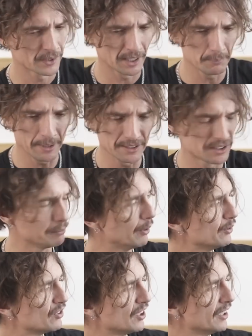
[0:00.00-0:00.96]
It makes the
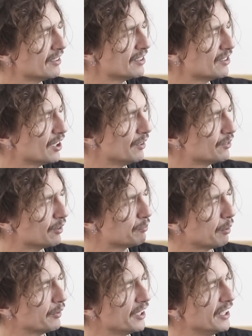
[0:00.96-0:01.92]
most sense in terms of
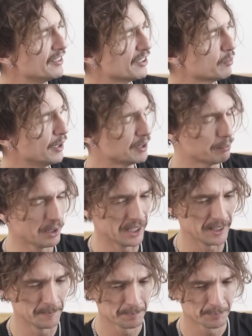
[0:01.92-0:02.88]
it's probably the easiest way to
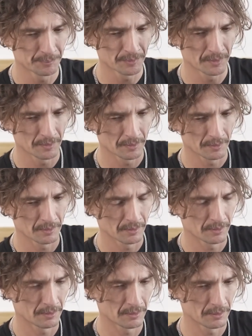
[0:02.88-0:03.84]
play
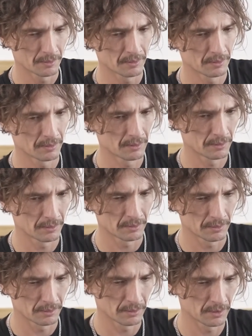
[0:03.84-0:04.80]
it.
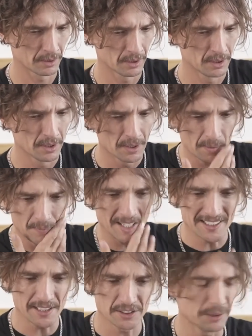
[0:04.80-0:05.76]

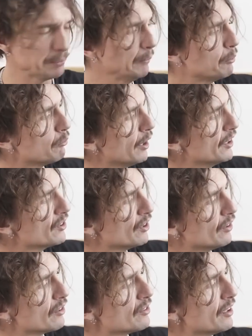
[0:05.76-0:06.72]
That's how some people write
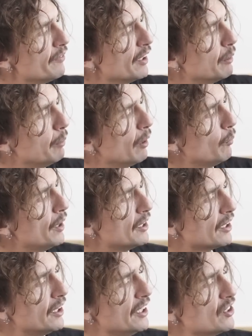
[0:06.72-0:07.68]
songs. They think about where
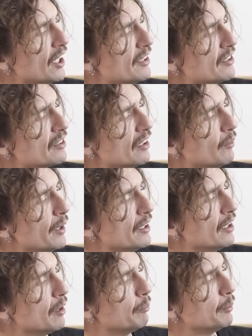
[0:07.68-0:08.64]
the key change is going to
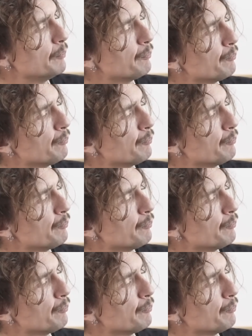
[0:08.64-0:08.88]
end up.